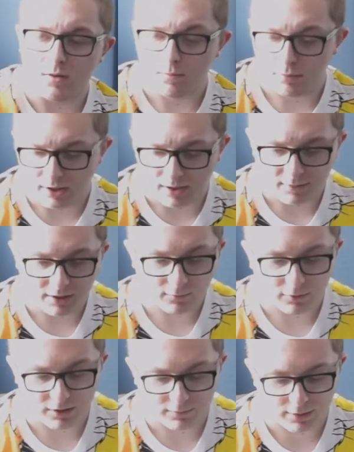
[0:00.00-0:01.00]
But I mean,
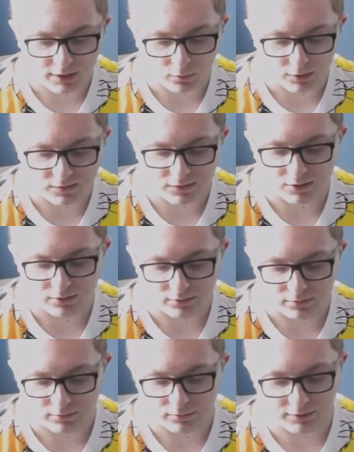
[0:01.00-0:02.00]
with it being winter
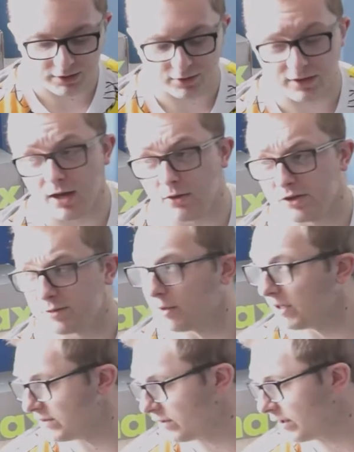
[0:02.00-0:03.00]
here now, the
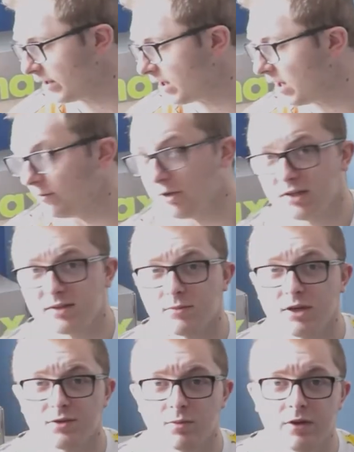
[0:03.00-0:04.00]
spring's starting to come. We got some
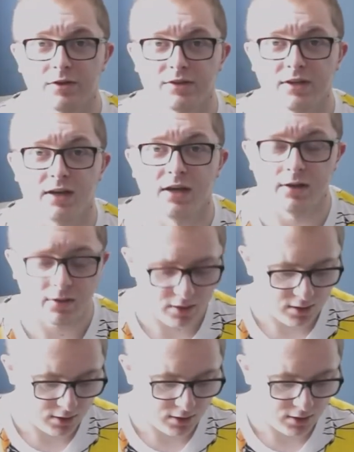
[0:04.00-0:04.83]
nice weather today.